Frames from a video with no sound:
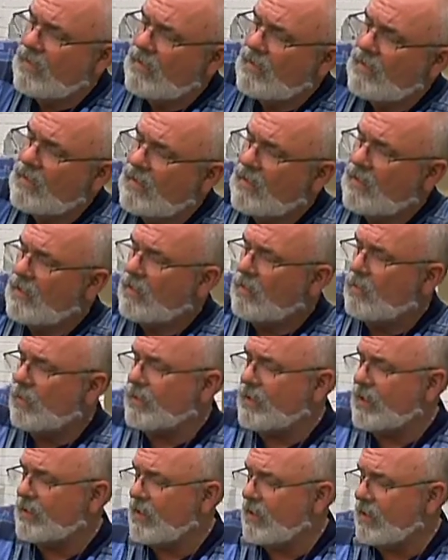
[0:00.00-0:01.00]
Of course,
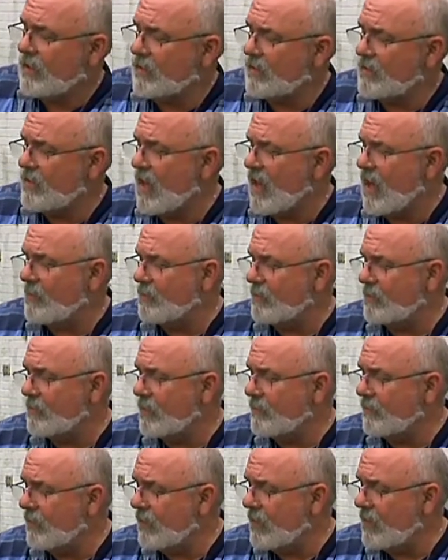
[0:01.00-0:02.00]
that's not going to stop them
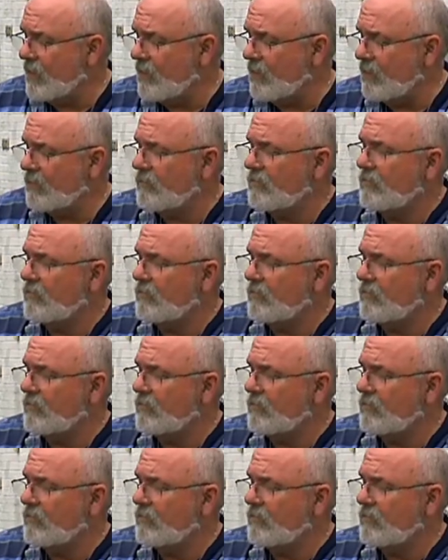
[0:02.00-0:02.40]
if you do.